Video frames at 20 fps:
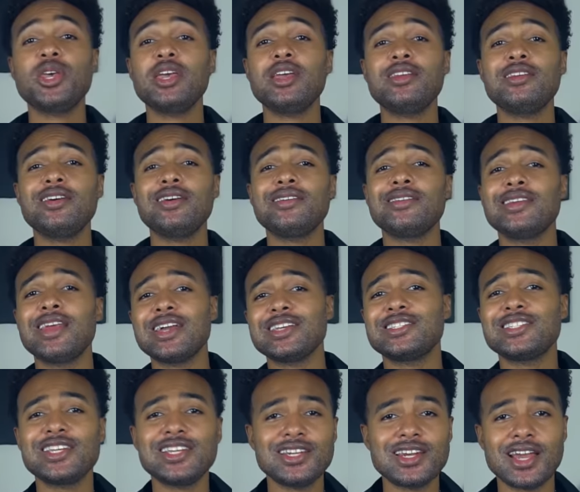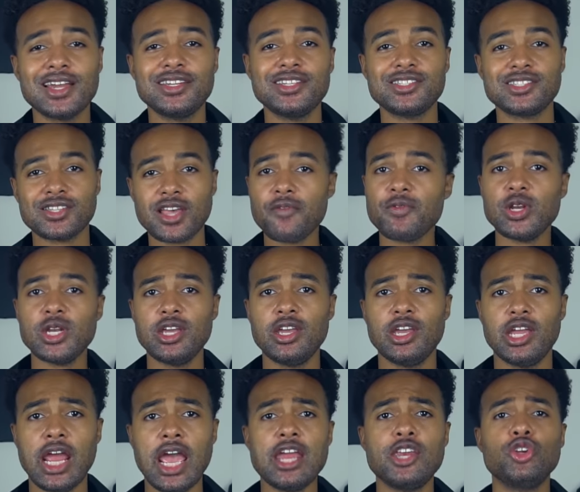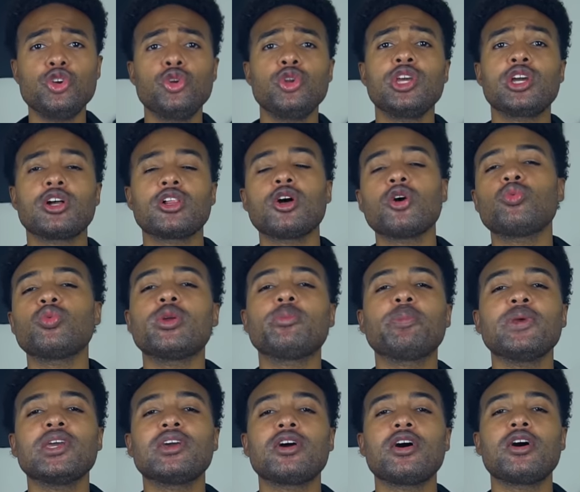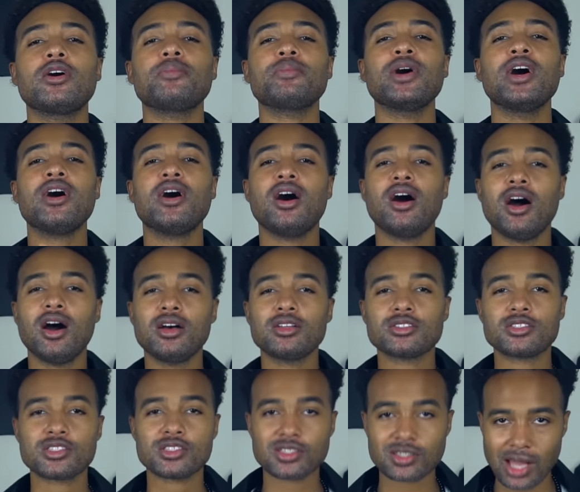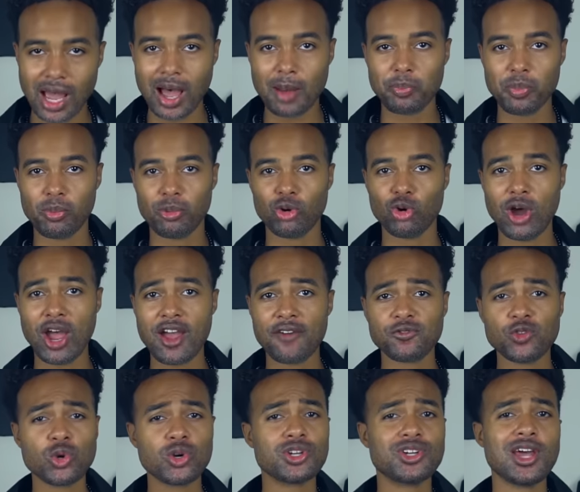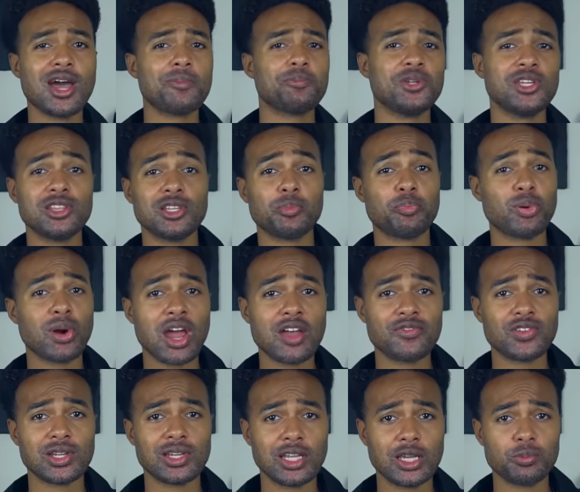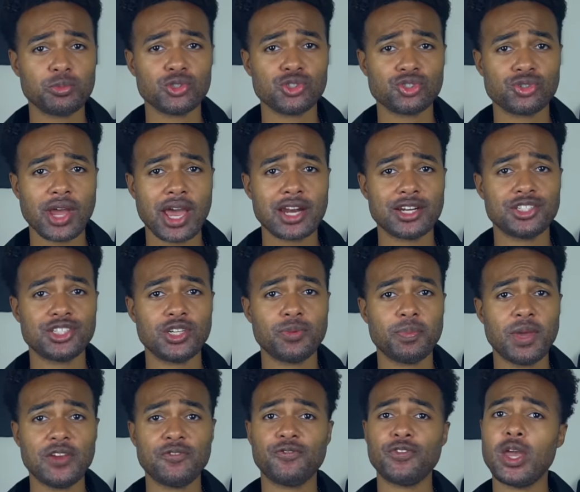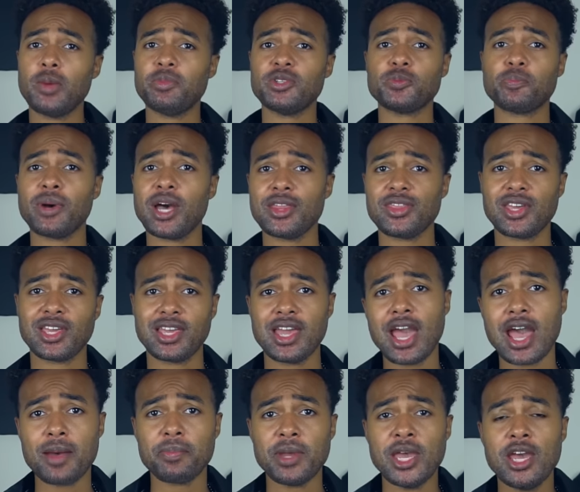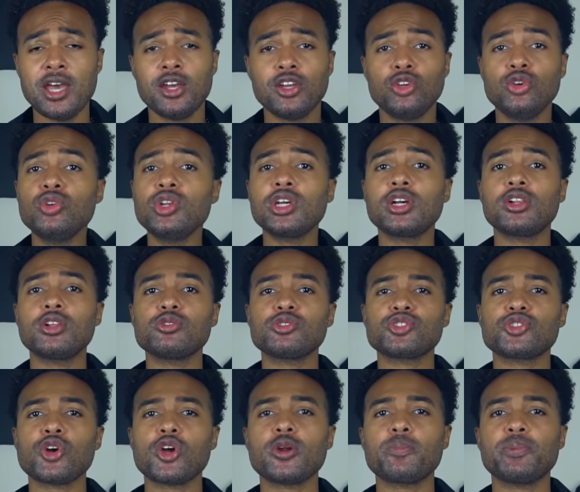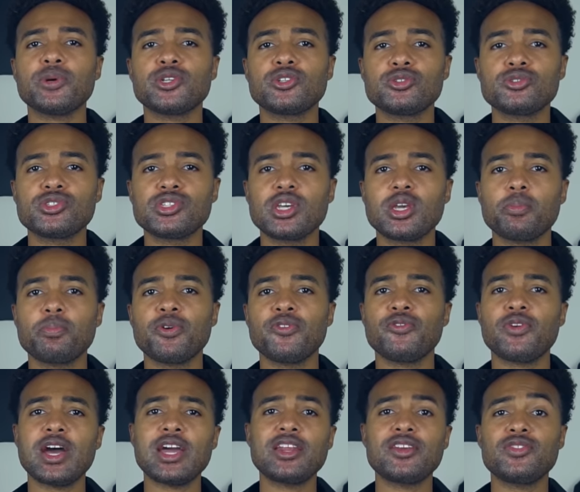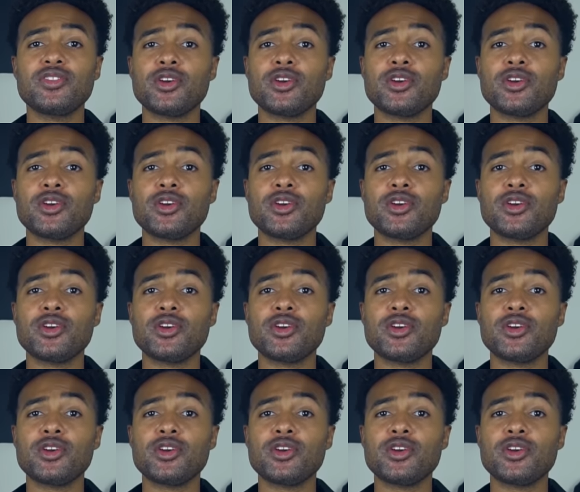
then 1997 hit, and Uniqlo would become unstoppable. After adopting the private label strategy made famous by The Gap, Uniqlo started producing and providing